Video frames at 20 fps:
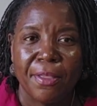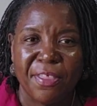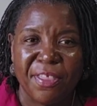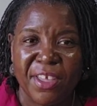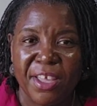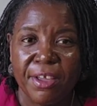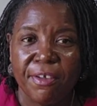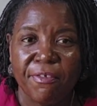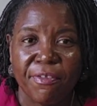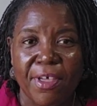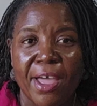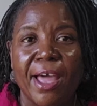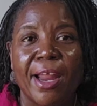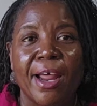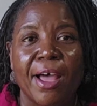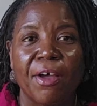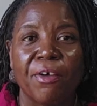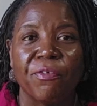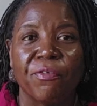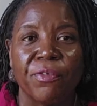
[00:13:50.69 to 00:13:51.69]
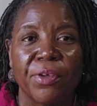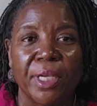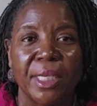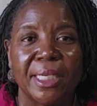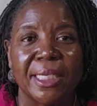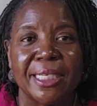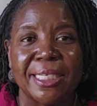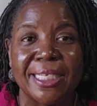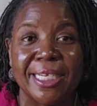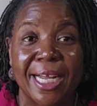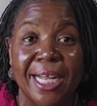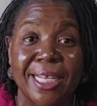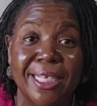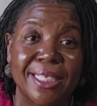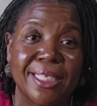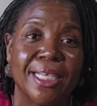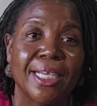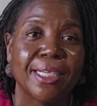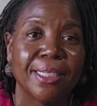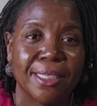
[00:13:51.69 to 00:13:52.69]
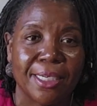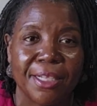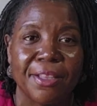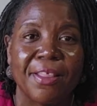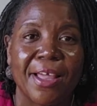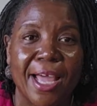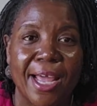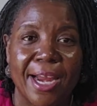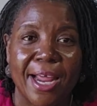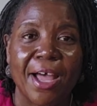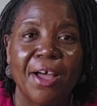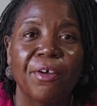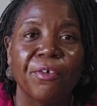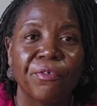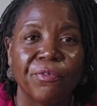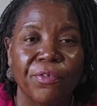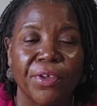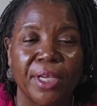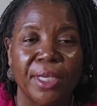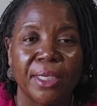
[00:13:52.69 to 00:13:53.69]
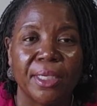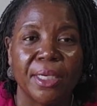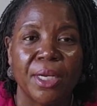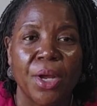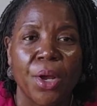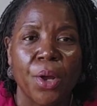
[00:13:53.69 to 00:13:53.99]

Think of that outfit. Dissect that outfit.